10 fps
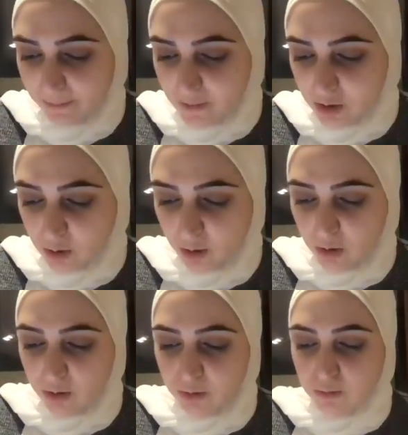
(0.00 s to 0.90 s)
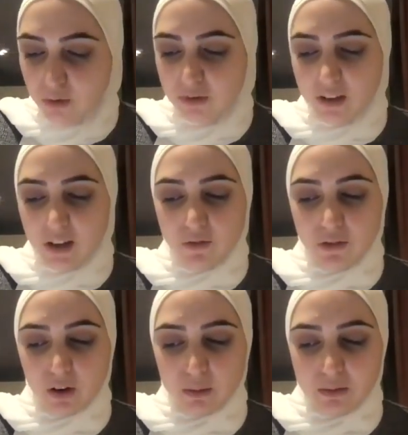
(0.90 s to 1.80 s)
So moving
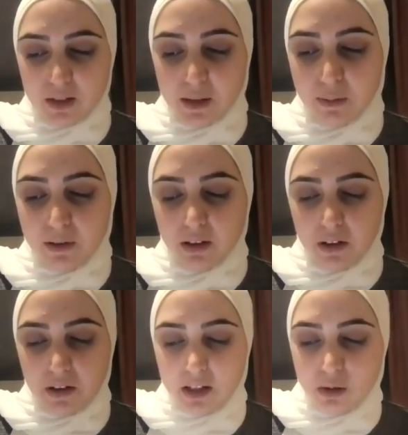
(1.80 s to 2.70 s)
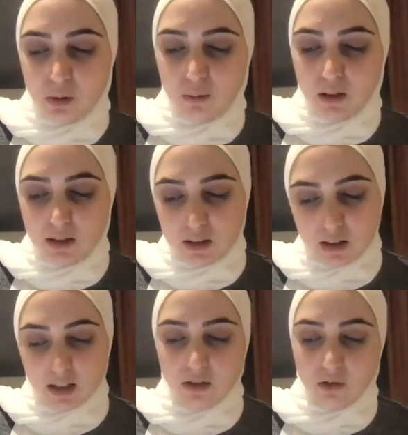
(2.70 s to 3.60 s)
from disciplinary to
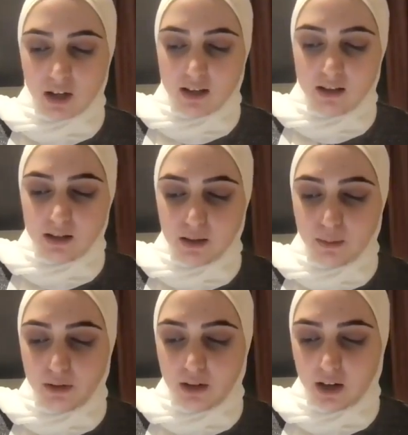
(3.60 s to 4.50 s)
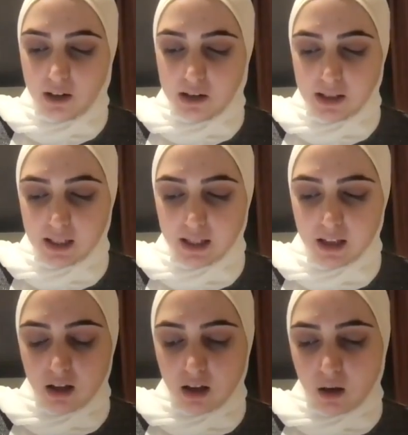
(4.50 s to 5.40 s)
multi-transdisciplinarity,
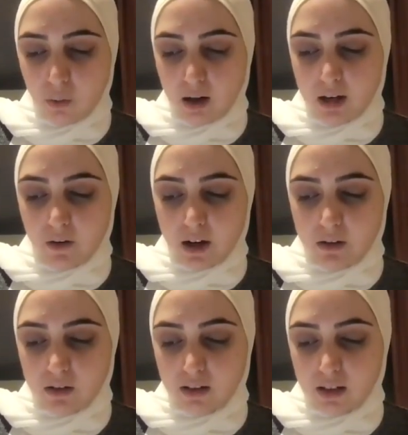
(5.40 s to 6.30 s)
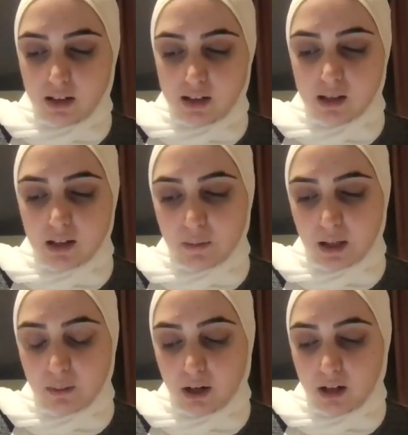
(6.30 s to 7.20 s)
while grounded in an
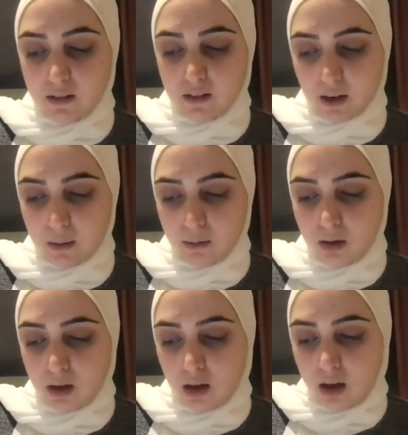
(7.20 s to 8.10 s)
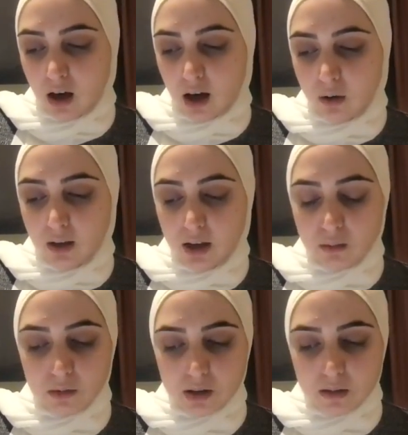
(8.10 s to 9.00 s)
Islamic paradigm, how can
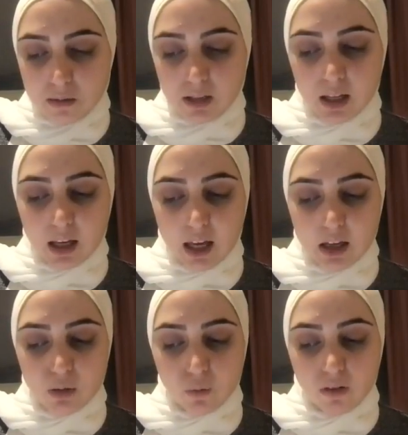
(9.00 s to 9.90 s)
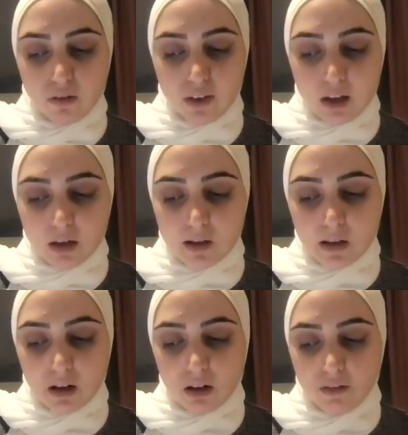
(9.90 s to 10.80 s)
Muslims engage with fields
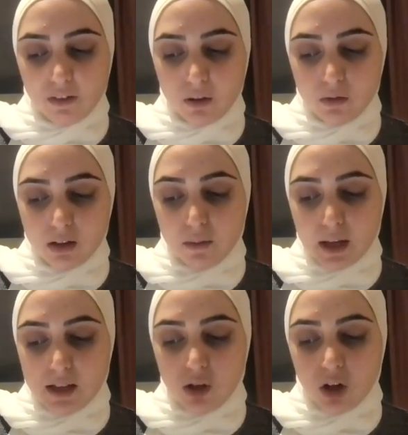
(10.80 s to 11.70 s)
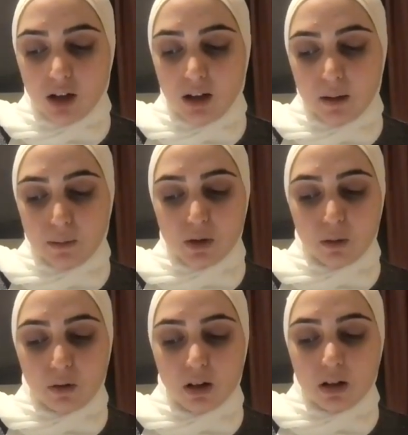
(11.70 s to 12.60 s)
that are founded based on an
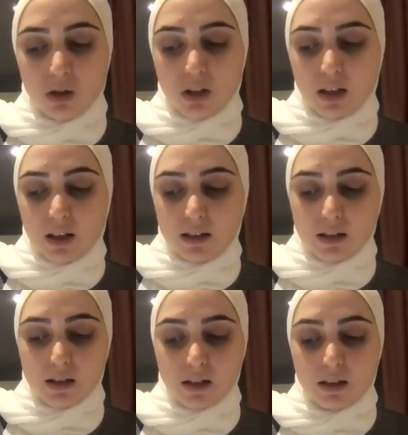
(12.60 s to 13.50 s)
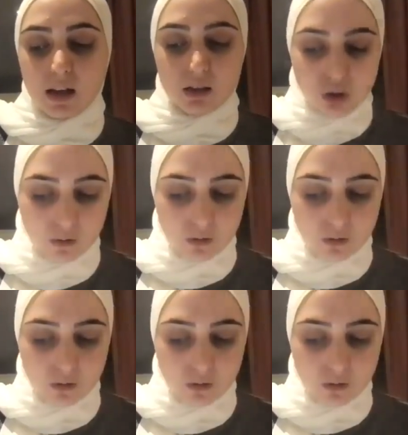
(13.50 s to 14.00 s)
epistemology that is detached